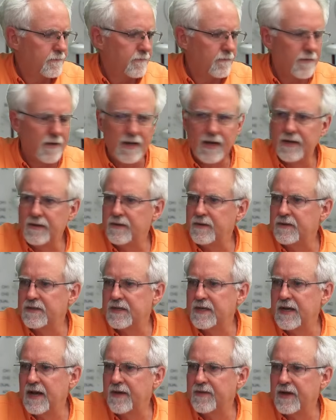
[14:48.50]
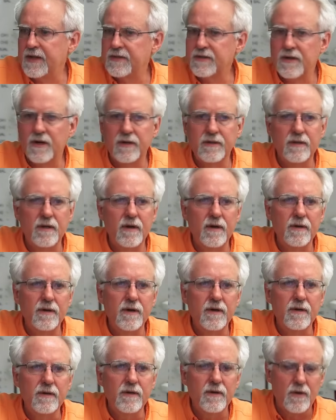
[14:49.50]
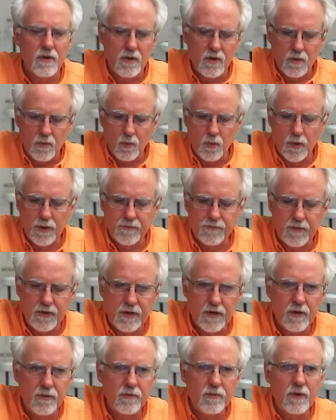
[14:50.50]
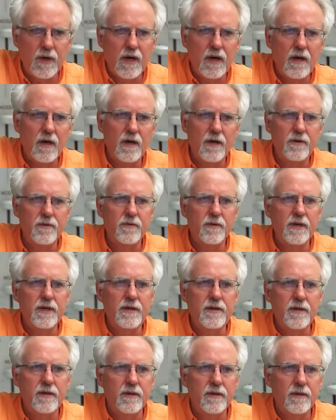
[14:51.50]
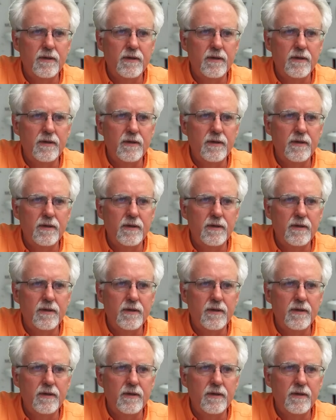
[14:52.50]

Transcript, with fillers: Okay, do you see how that's on longer? What if we go to 100?